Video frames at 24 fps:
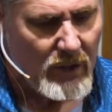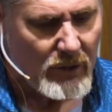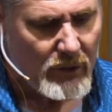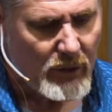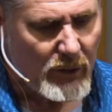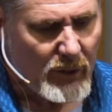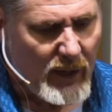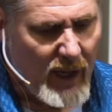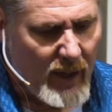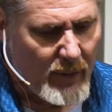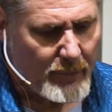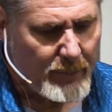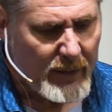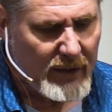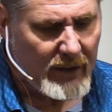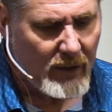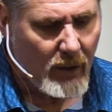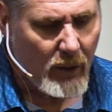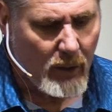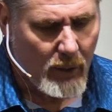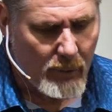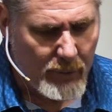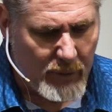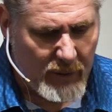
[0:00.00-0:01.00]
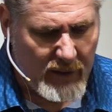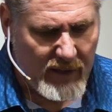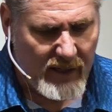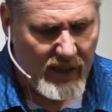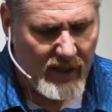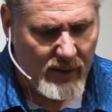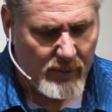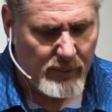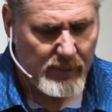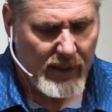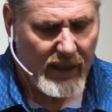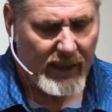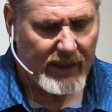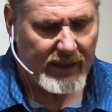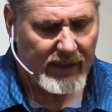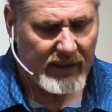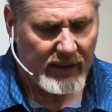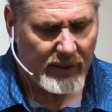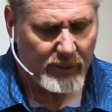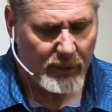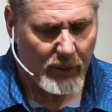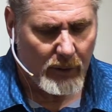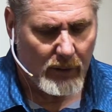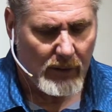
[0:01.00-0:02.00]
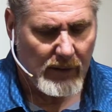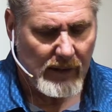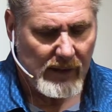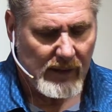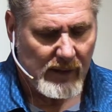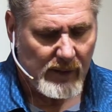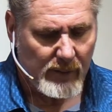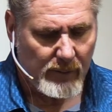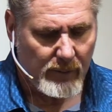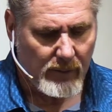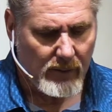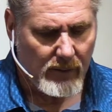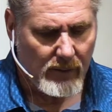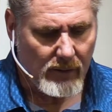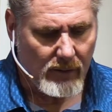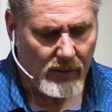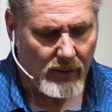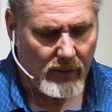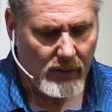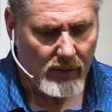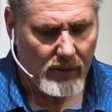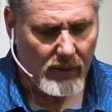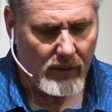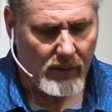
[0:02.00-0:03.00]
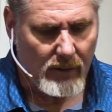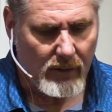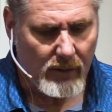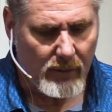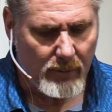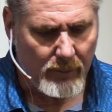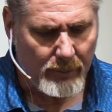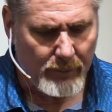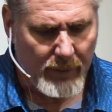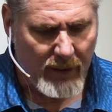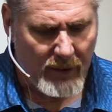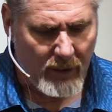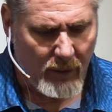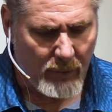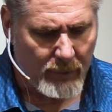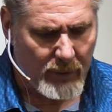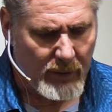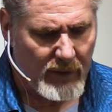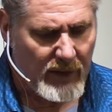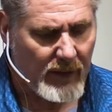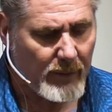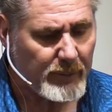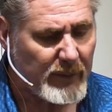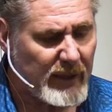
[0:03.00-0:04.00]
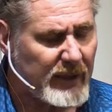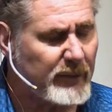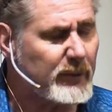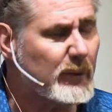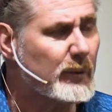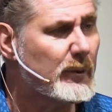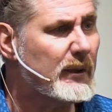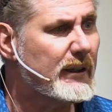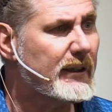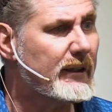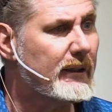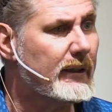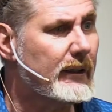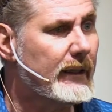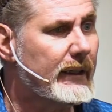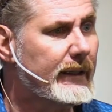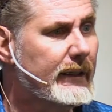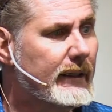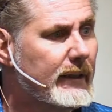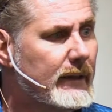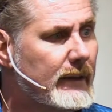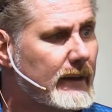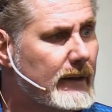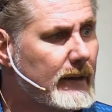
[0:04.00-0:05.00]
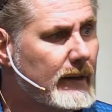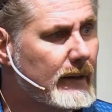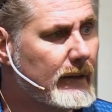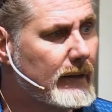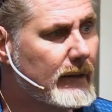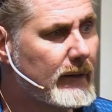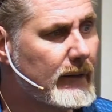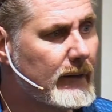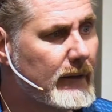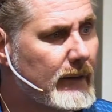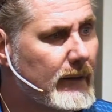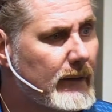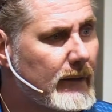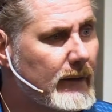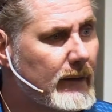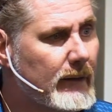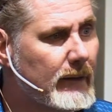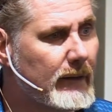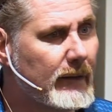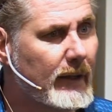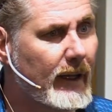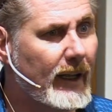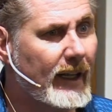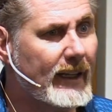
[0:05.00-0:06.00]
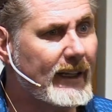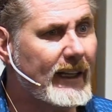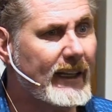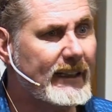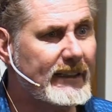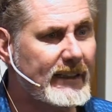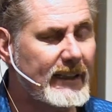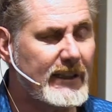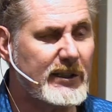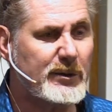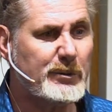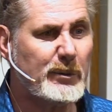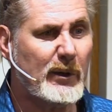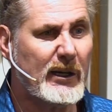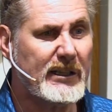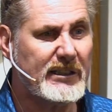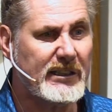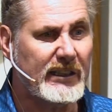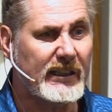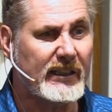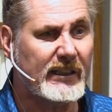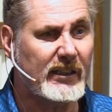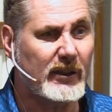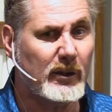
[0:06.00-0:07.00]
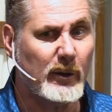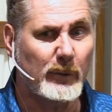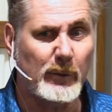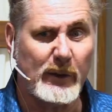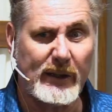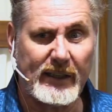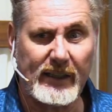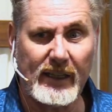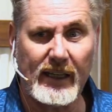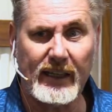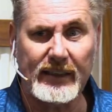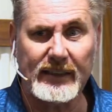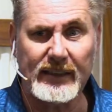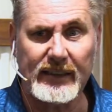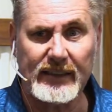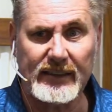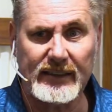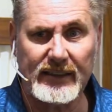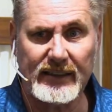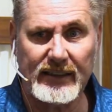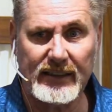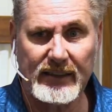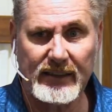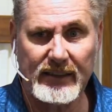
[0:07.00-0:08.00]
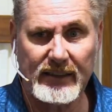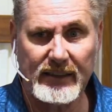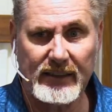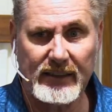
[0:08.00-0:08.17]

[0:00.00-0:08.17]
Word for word: Do not be overcome by evil, but overcome evil with good. I like the expression kill them with kindness.